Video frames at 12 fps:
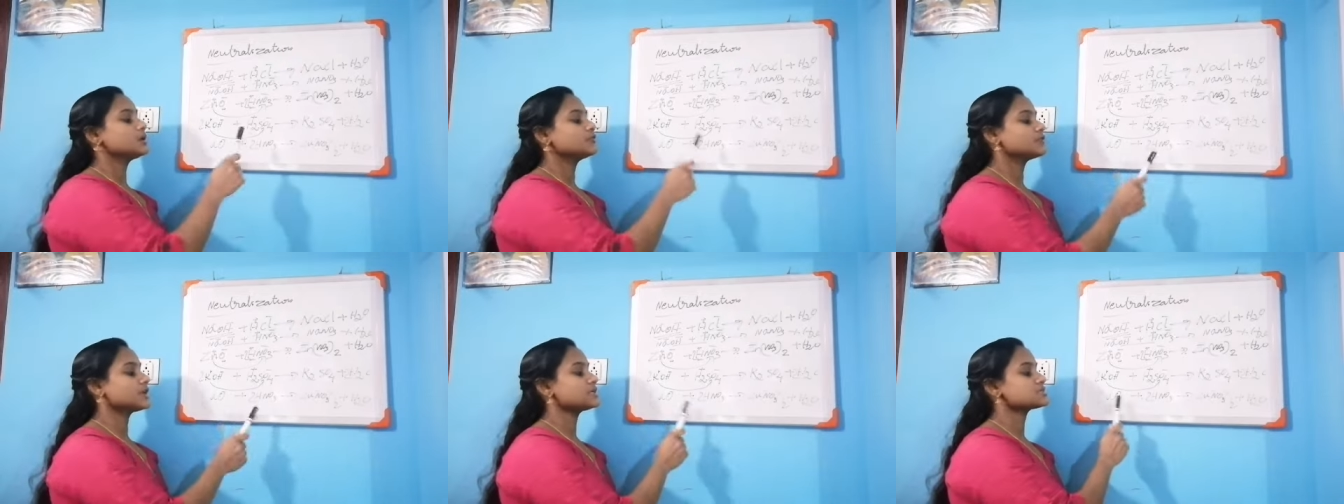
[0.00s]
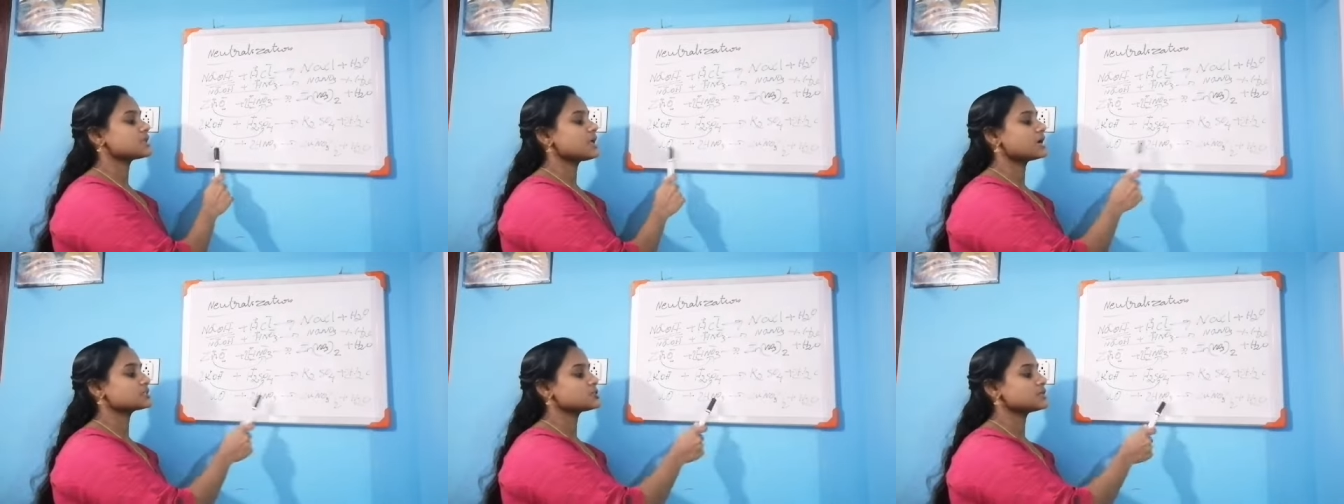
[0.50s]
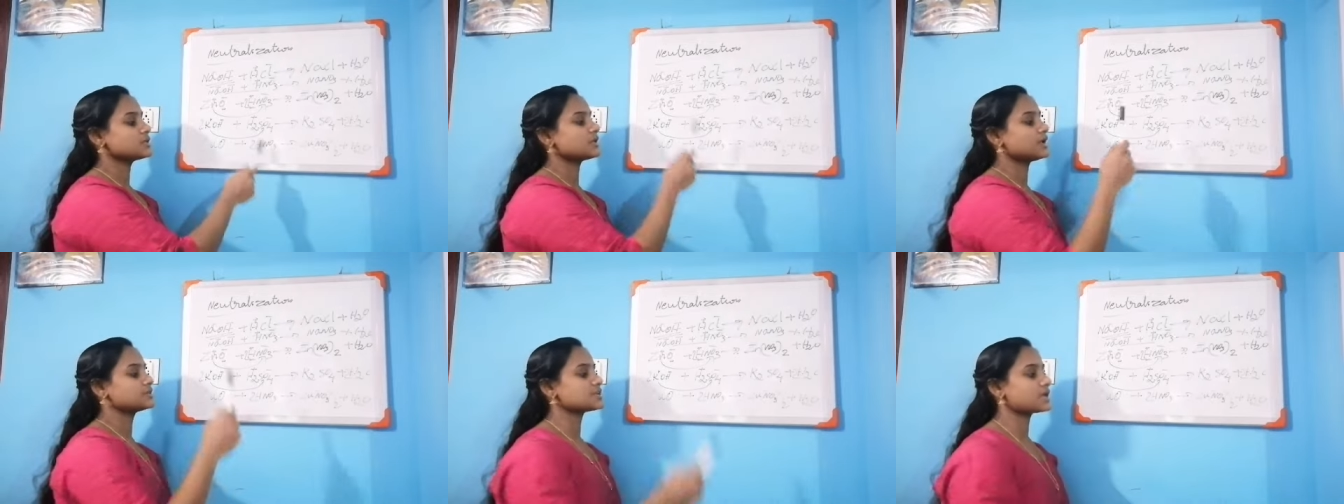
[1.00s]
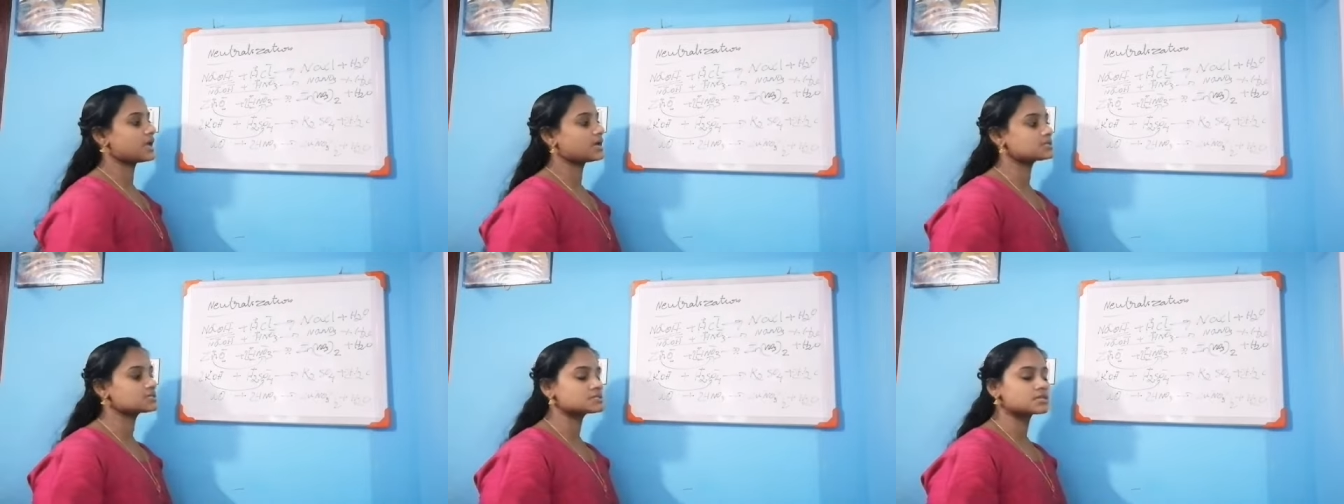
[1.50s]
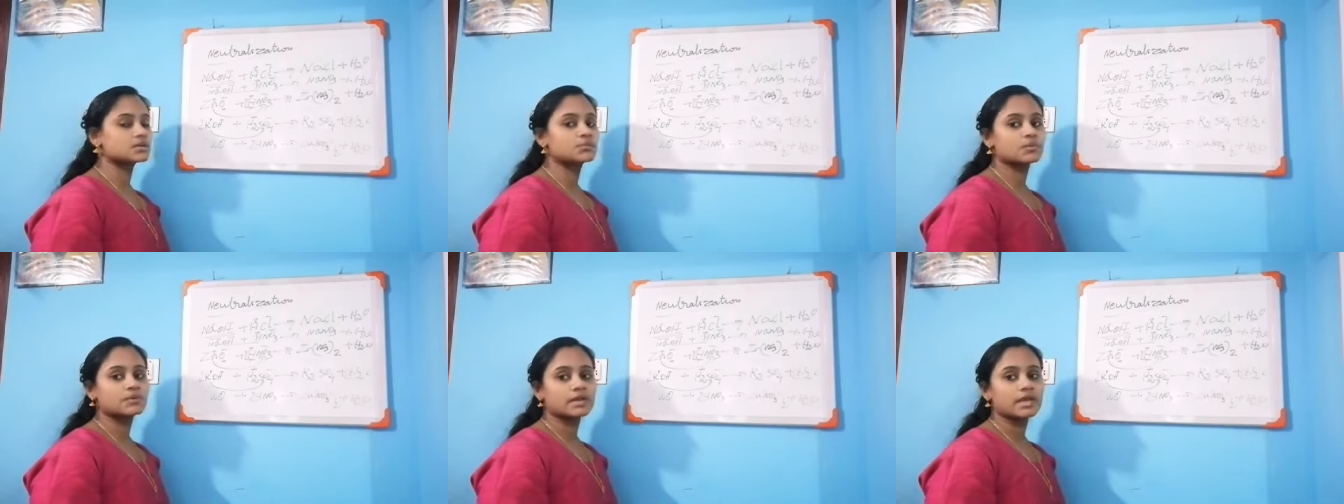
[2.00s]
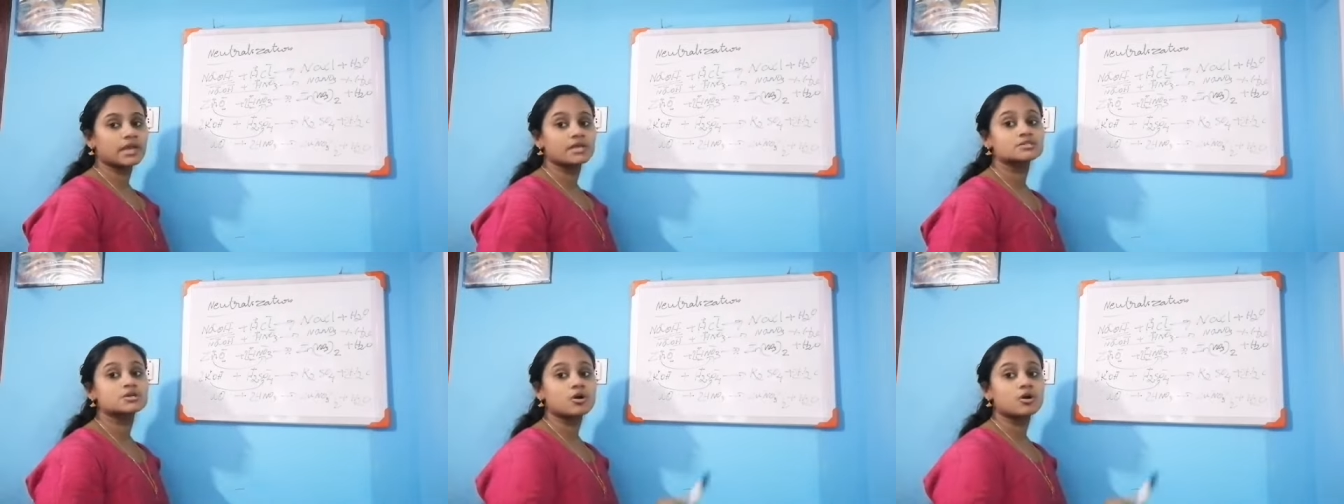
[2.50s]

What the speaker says: If it is react with the nitric acid, we will get